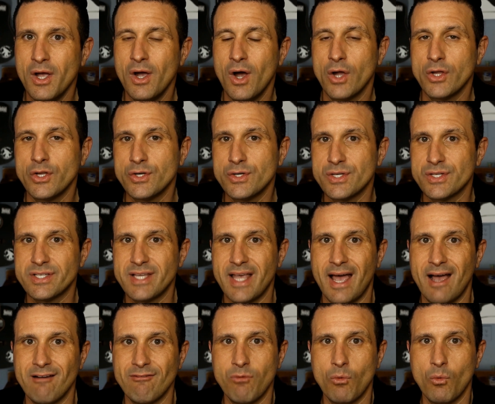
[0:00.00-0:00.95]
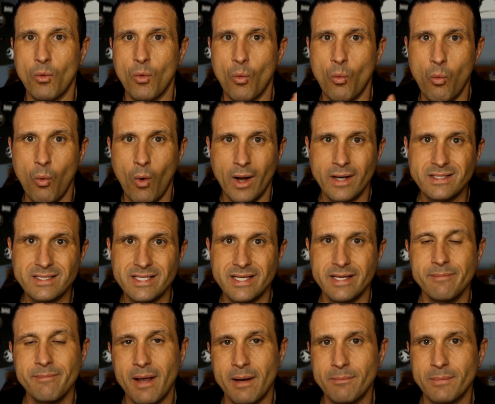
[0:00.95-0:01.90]
You just have one
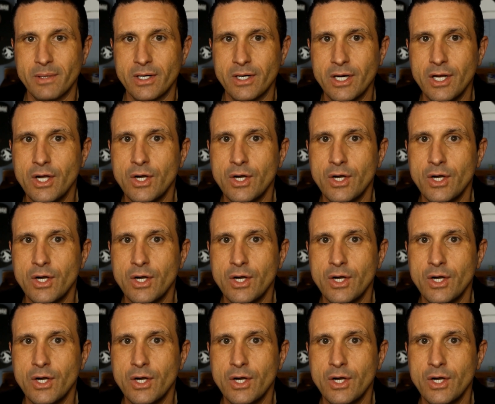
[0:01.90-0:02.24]
team member